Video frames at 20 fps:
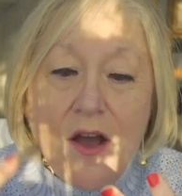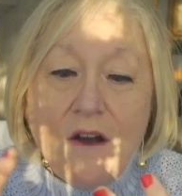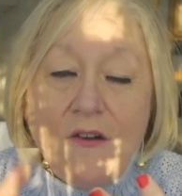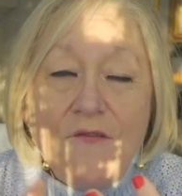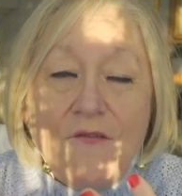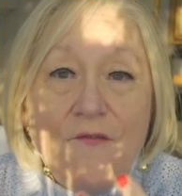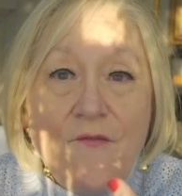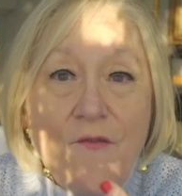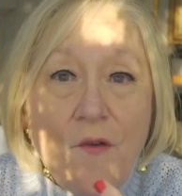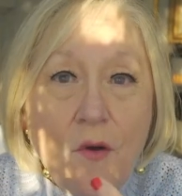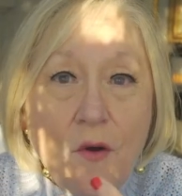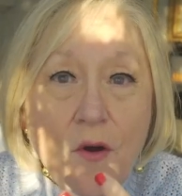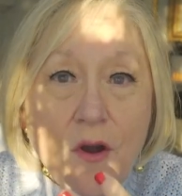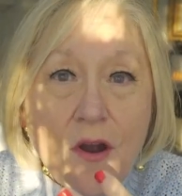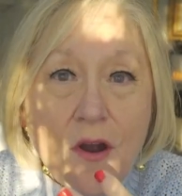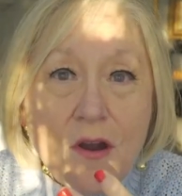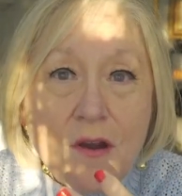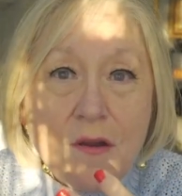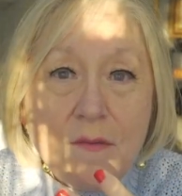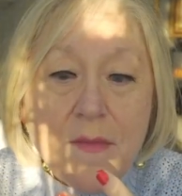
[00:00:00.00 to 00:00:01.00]

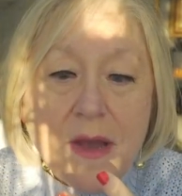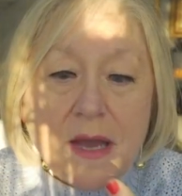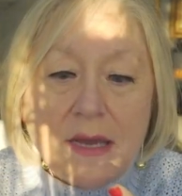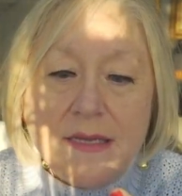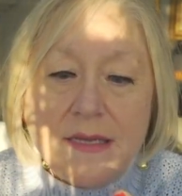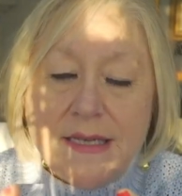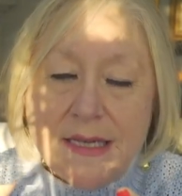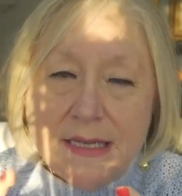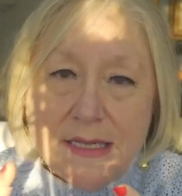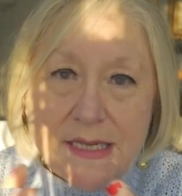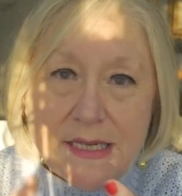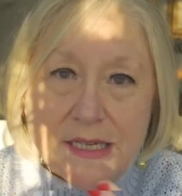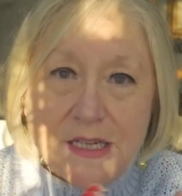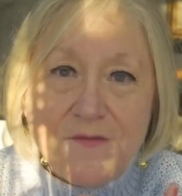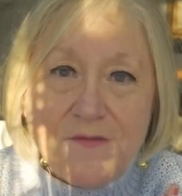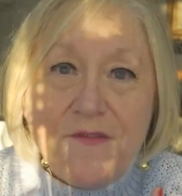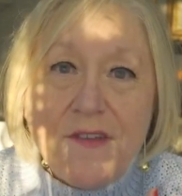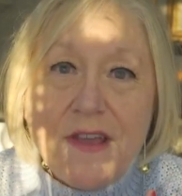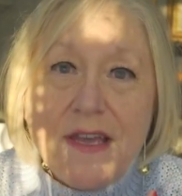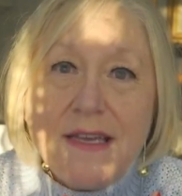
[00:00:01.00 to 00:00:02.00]
form, does this
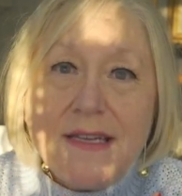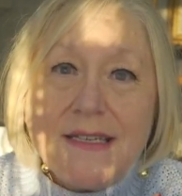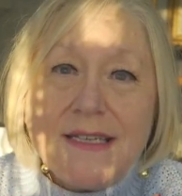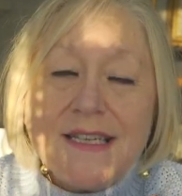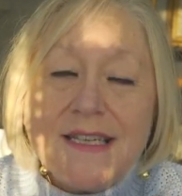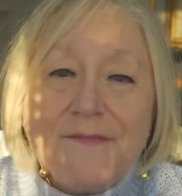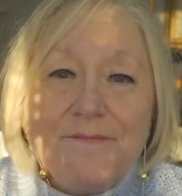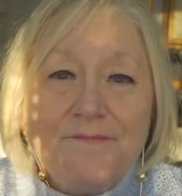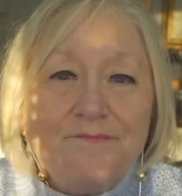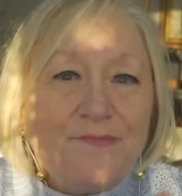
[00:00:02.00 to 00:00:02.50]
fit?